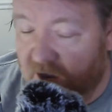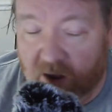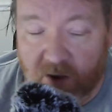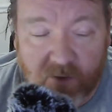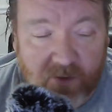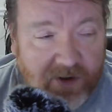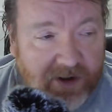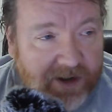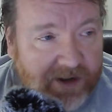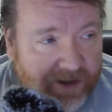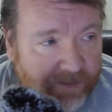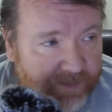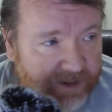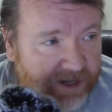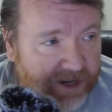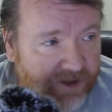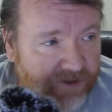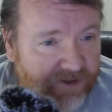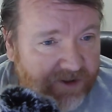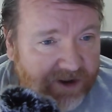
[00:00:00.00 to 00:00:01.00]
only
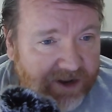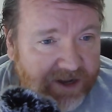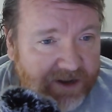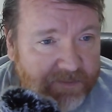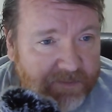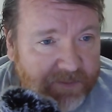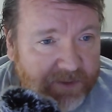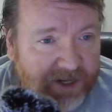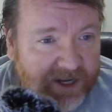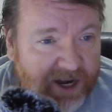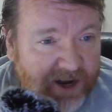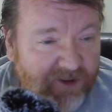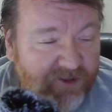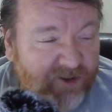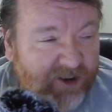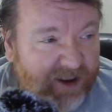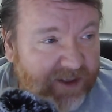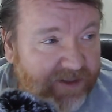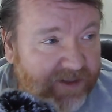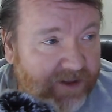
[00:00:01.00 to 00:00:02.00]
limitation I could
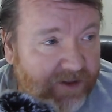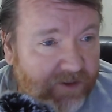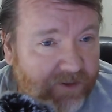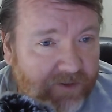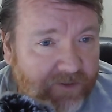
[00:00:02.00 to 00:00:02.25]
potentially think